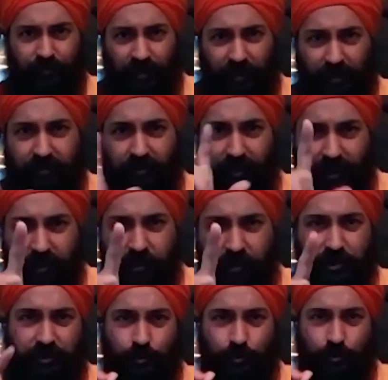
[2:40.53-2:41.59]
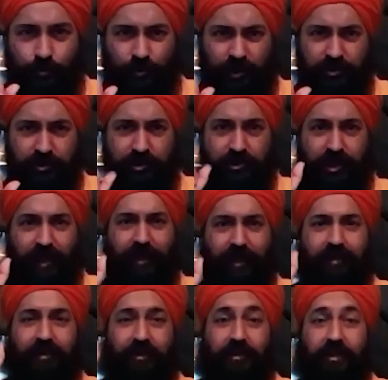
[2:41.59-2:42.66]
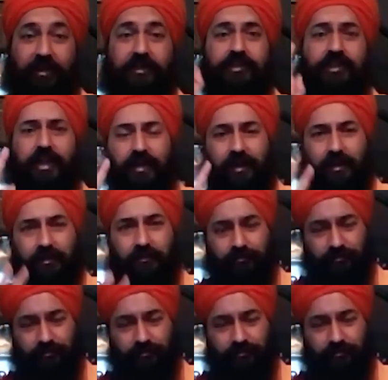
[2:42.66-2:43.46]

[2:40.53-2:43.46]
in relation to first, second, and third chakra.